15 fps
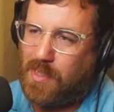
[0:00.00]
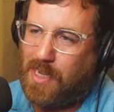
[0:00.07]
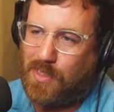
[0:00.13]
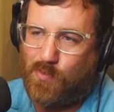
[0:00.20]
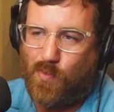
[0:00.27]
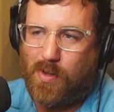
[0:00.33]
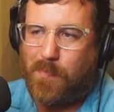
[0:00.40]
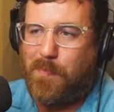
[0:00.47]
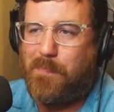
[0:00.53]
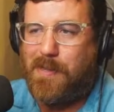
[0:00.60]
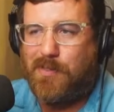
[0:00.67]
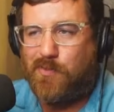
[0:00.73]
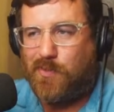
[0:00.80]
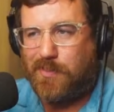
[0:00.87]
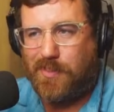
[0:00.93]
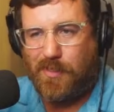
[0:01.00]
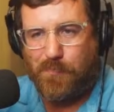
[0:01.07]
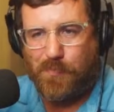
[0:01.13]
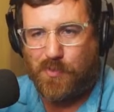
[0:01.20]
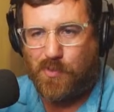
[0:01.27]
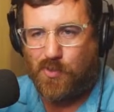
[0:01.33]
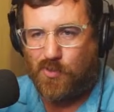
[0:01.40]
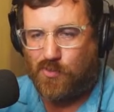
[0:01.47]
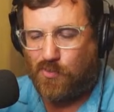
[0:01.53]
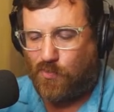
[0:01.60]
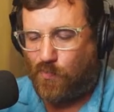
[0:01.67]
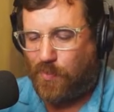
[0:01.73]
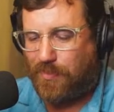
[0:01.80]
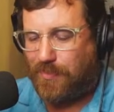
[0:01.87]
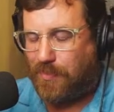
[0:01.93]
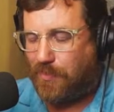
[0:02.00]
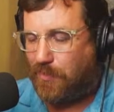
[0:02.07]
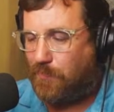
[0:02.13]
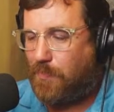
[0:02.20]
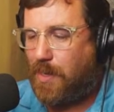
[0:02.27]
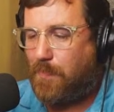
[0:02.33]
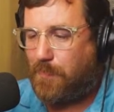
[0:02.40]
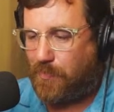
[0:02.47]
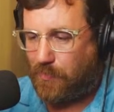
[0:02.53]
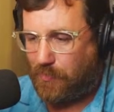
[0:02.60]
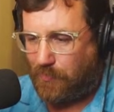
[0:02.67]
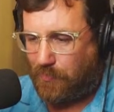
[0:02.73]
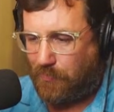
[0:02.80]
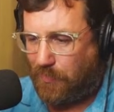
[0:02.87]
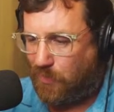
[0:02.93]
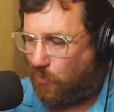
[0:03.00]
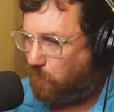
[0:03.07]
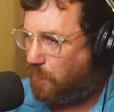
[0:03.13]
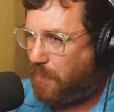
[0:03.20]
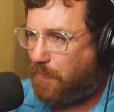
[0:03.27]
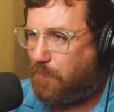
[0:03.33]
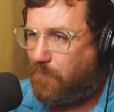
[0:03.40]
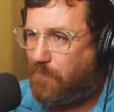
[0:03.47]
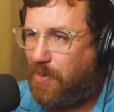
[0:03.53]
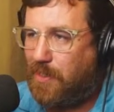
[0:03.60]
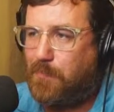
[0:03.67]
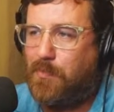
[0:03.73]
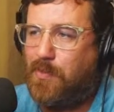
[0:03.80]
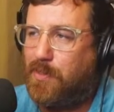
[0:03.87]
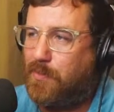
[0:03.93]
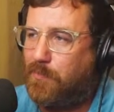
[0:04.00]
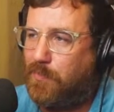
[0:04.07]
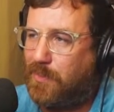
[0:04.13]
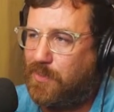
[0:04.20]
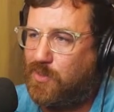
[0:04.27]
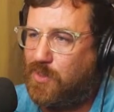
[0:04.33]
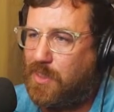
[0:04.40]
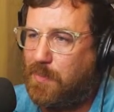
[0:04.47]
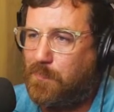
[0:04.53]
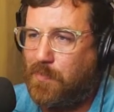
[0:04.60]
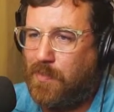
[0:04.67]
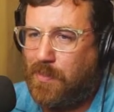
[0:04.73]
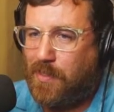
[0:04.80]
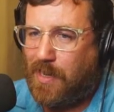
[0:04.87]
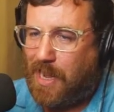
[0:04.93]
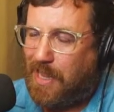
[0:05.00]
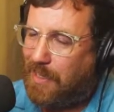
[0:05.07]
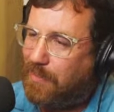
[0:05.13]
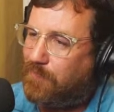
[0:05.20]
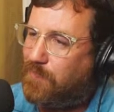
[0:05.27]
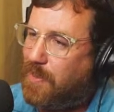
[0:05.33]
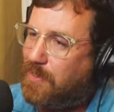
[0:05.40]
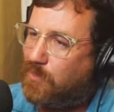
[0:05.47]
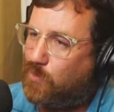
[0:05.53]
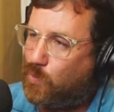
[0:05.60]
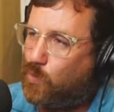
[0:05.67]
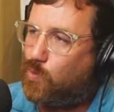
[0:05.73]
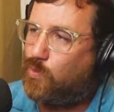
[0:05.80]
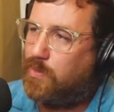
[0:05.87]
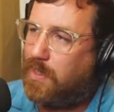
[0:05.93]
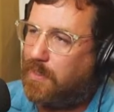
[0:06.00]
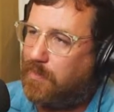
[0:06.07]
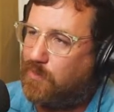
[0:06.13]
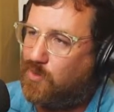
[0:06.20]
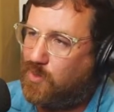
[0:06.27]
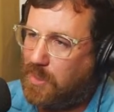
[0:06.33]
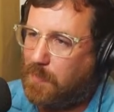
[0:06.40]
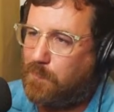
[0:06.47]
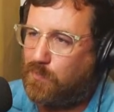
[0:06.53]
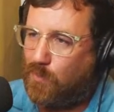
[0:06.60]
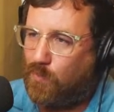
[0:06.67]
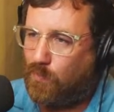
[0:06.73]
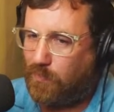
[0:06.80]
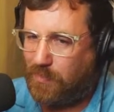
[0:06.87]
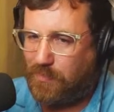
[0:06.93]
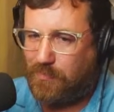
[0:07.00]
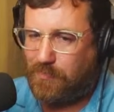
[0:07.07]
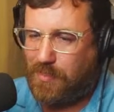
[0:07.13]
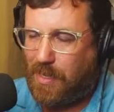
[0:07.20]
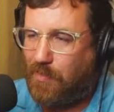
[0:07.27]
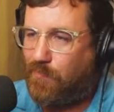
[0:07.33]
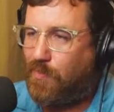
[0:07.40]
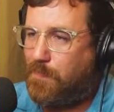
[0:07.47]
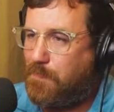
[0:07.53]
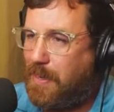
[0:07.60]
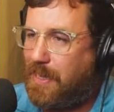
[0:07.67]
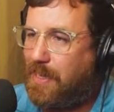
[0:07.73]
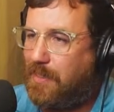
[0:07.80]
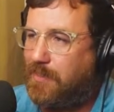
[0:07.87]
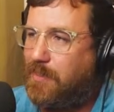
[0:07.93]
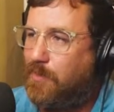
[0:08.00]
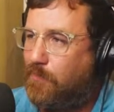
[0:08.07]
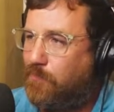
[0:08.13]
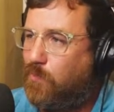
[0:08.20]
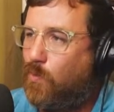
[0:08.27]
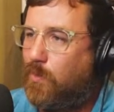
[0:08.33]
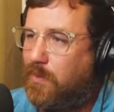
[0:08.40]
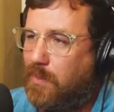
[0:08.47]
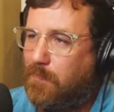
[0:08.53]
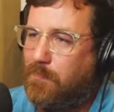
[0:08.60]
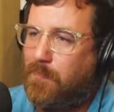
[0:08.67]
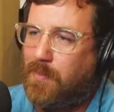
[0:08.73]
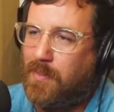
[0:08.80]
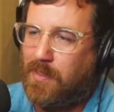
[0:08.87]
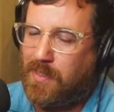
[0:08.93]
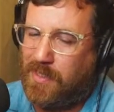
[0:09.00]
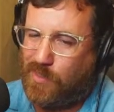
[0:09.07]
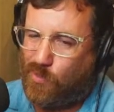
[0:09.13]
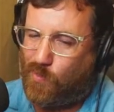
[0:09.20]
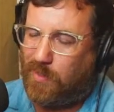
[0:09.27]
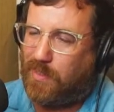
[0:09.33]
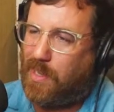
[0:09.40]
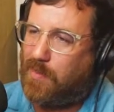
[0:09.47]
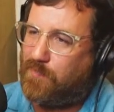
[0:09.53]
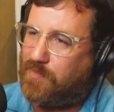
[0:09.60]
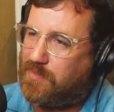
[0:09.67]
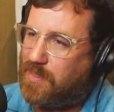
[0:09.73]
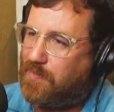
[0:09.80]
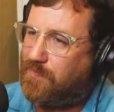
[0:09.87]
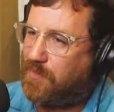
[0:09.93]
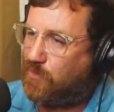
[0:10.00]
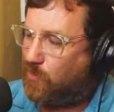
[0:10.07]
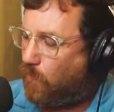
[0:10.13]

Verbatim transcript: and you want to be measuring temperatures with a thermometer. And there's plenty of them available that are really cheap. I like finding tools that are cheap so every man can afford them. You know, a lot of us have these